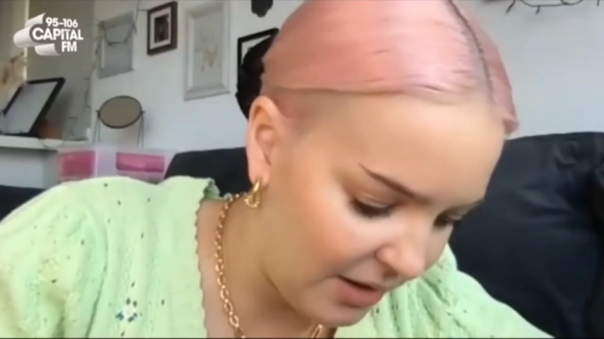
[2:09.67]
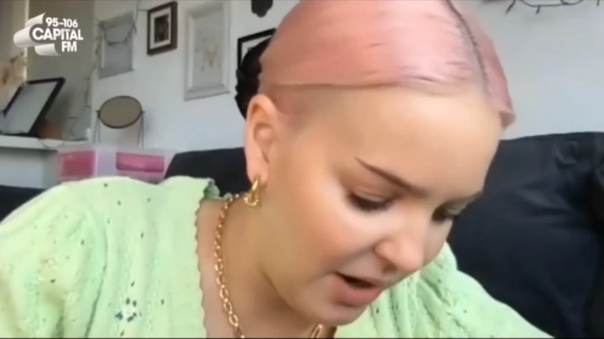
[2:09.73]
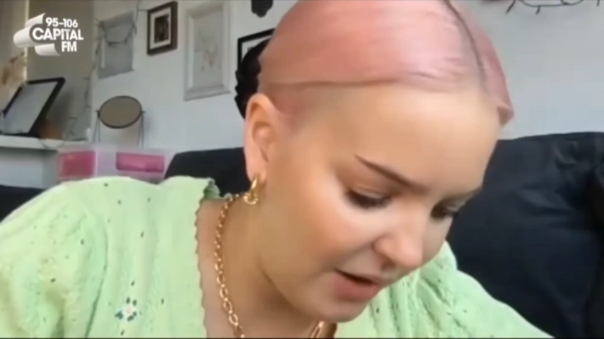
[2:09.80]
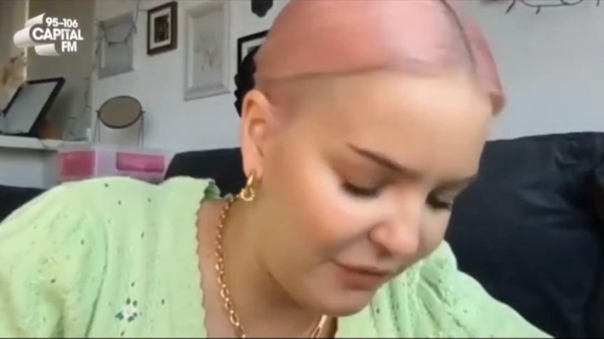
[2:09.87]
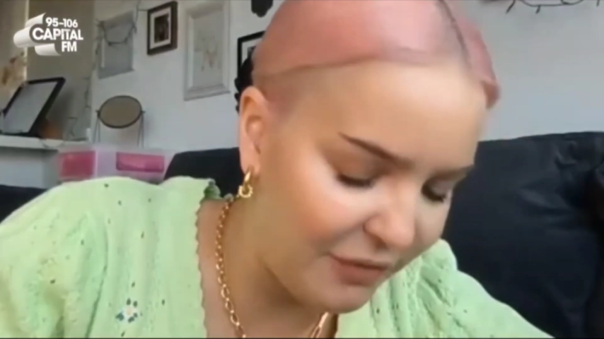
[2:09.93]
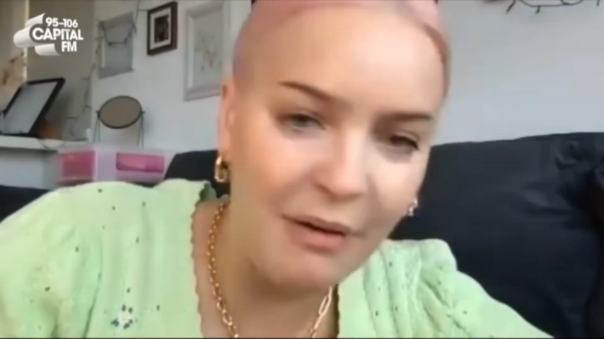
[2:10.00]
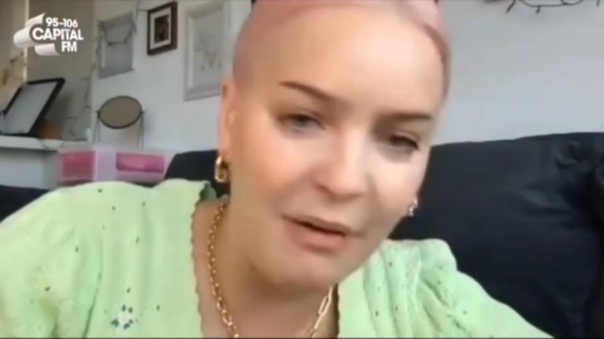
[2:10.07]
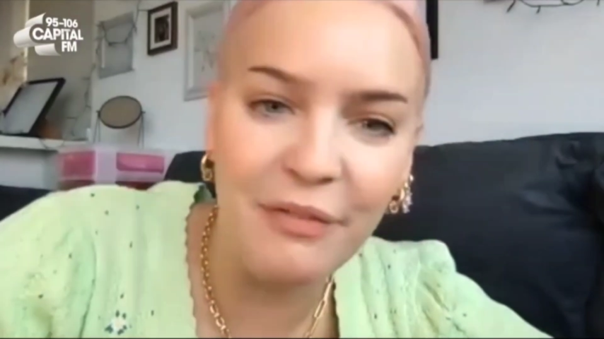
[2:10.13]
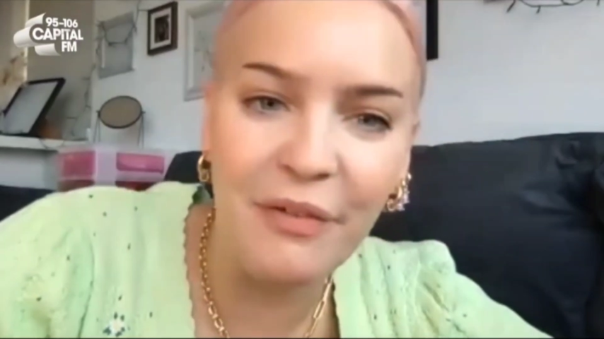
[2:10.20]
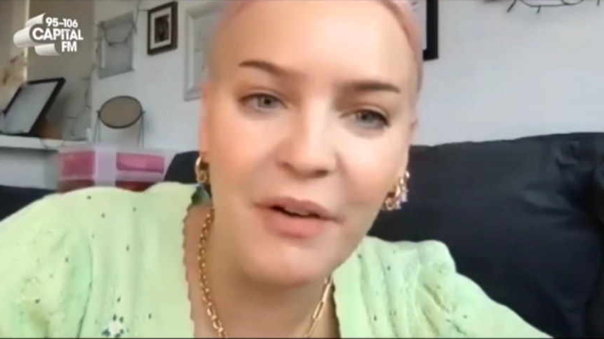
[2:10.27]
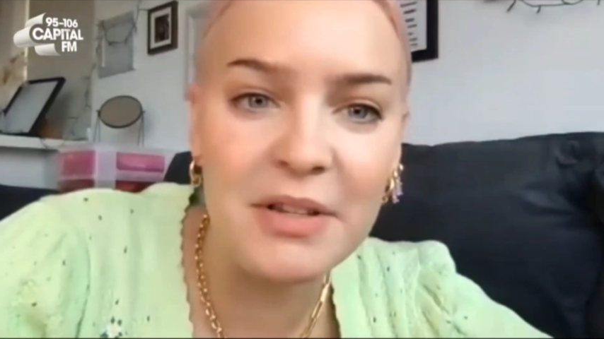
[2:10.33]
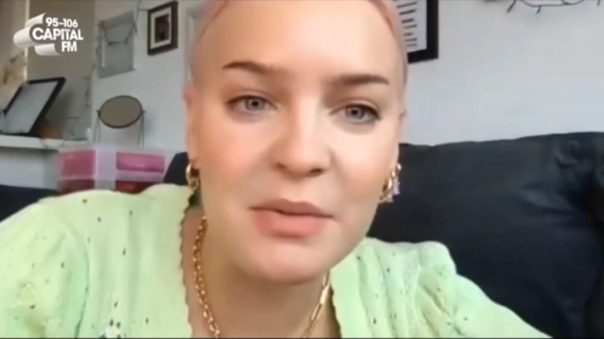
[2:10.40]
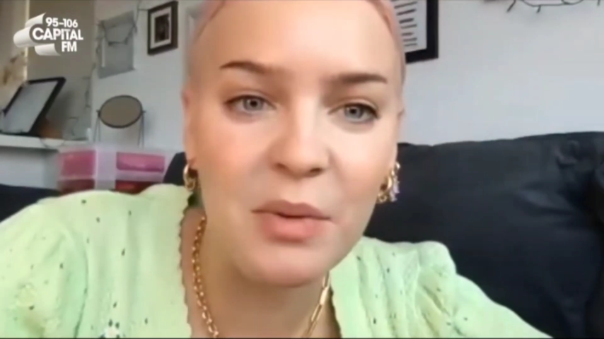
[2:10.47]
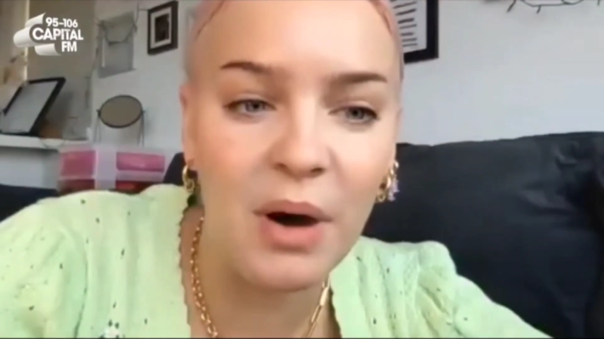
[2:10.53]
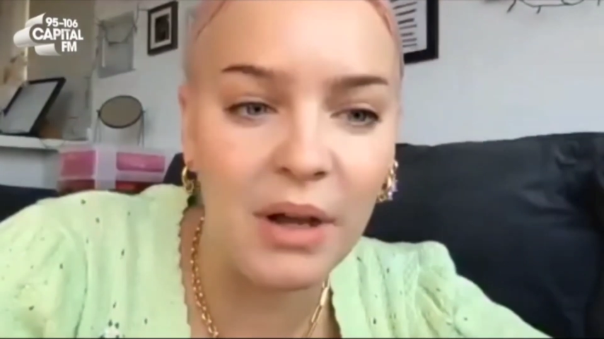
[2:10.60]
going to go for my
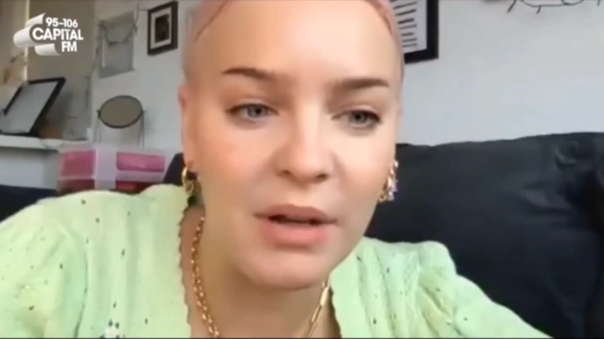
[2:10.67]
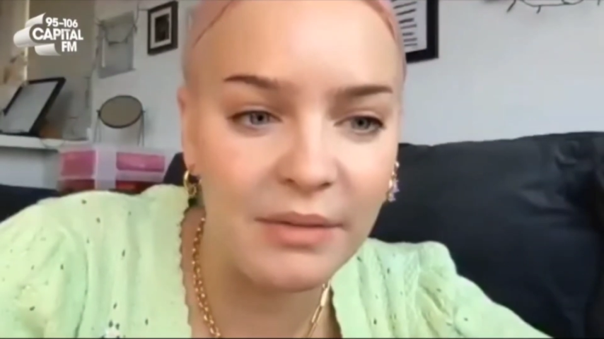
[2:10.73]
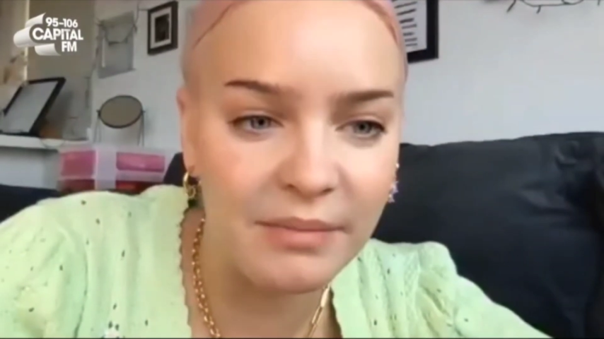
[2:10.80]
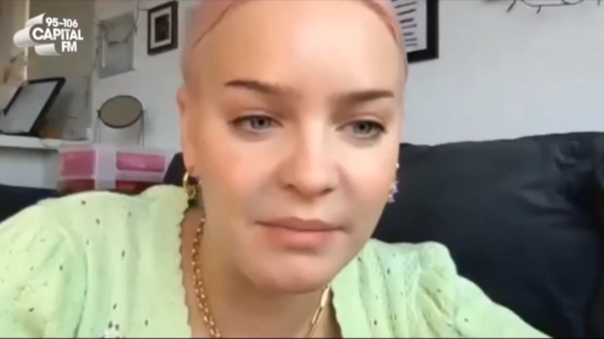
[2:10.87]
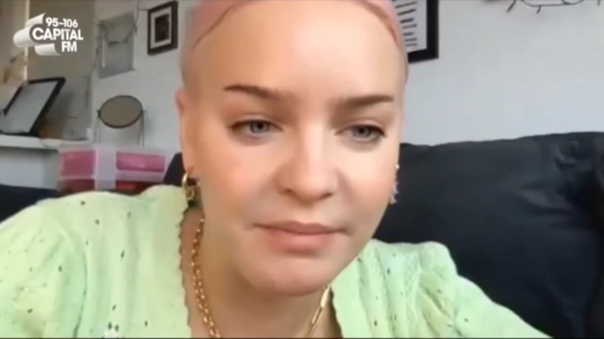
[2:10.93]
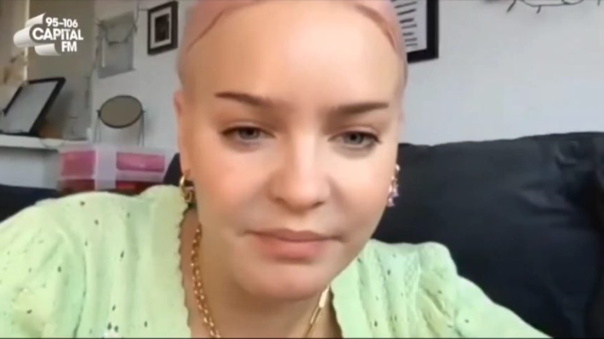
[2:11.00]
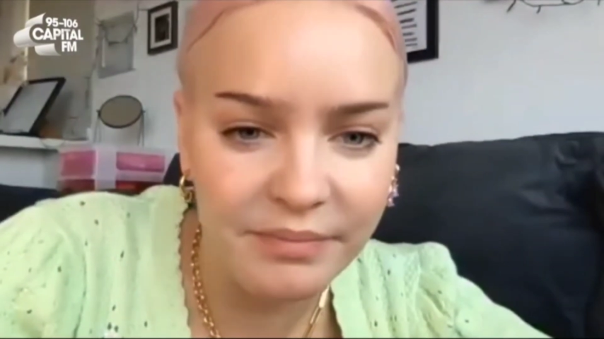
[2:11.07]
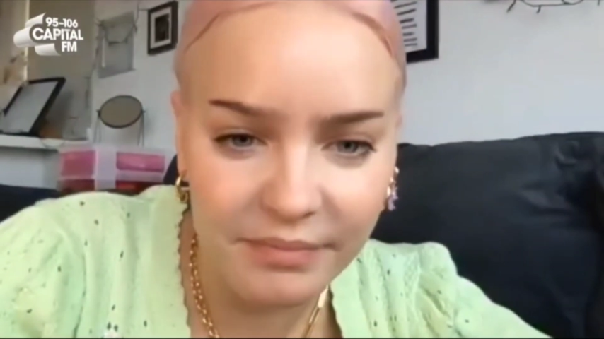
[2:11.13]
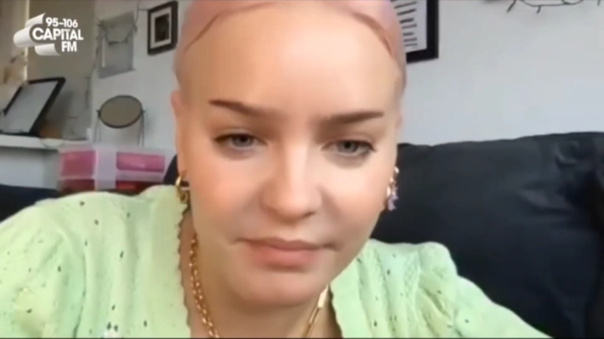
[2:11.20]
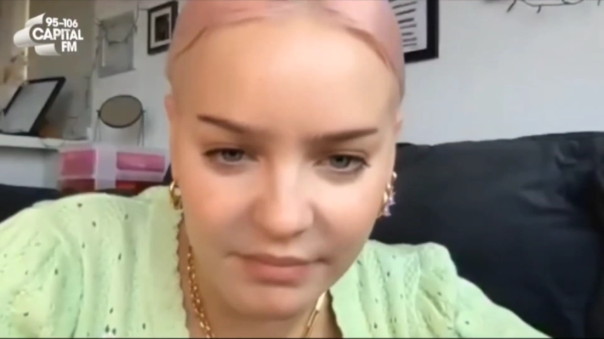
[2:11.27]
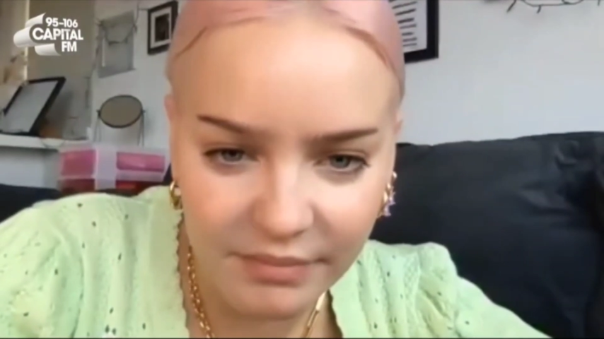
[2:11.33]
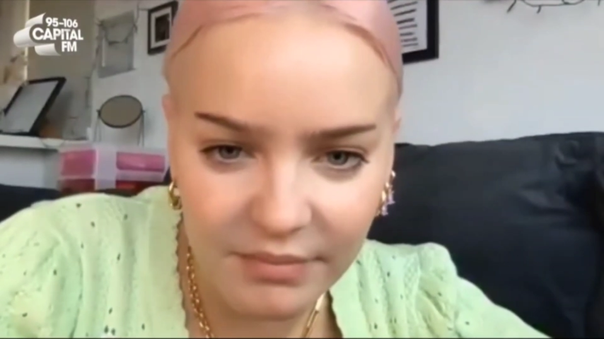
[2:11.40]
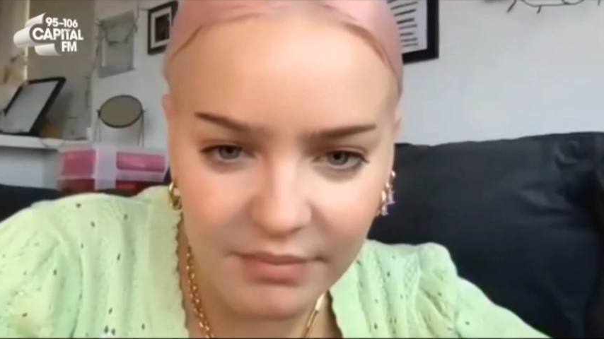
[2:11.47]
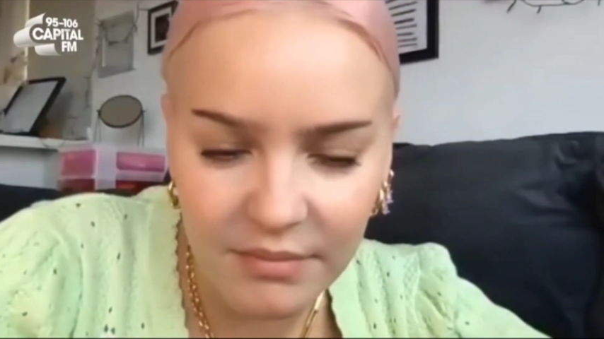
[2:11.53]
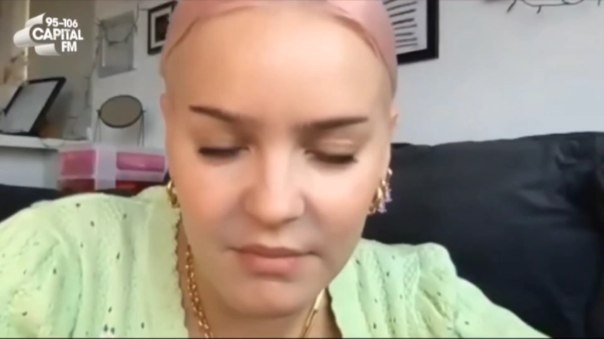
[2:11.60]
first one.
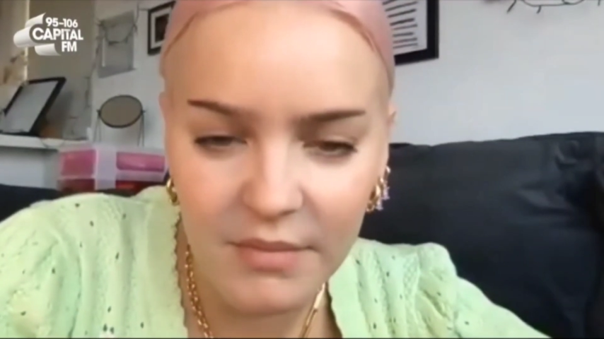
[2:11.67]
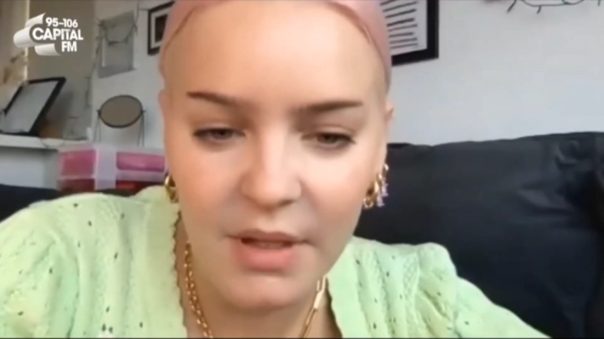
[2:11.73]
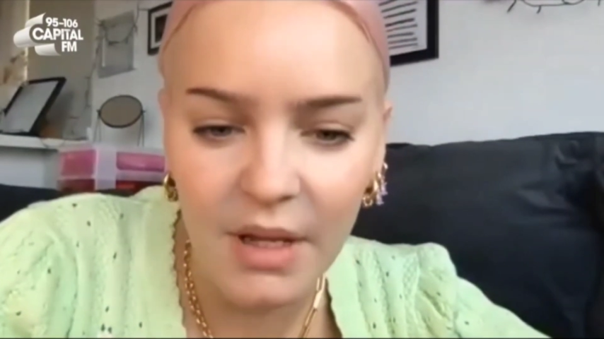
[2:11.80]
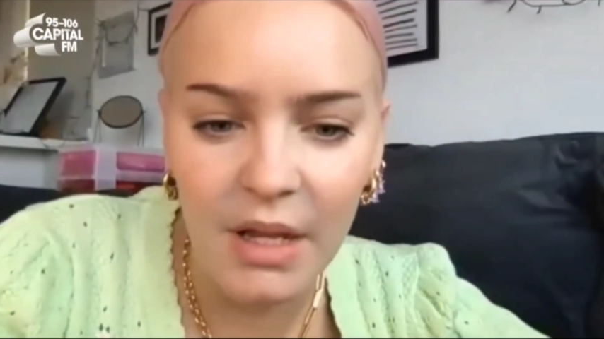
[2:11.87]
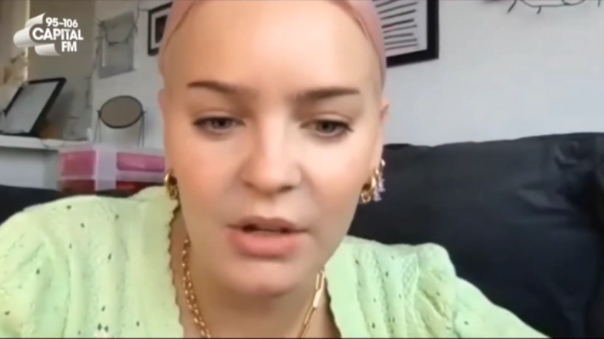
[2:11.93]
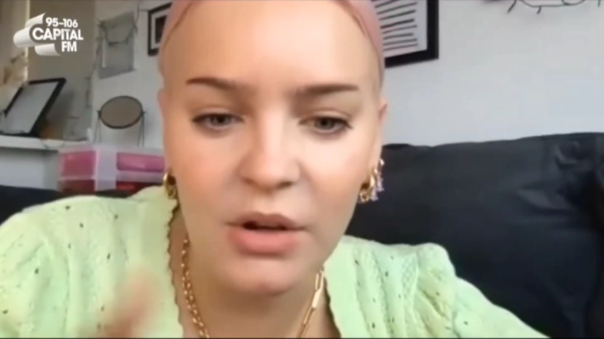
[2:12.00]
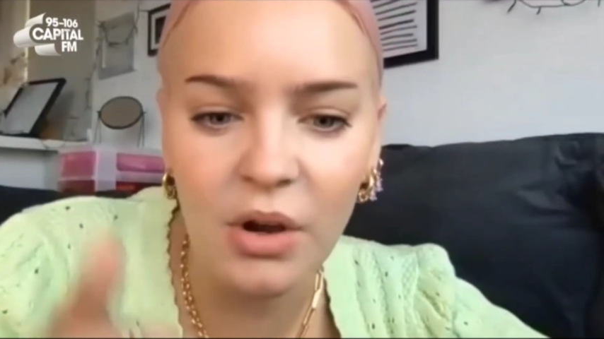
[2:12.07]
And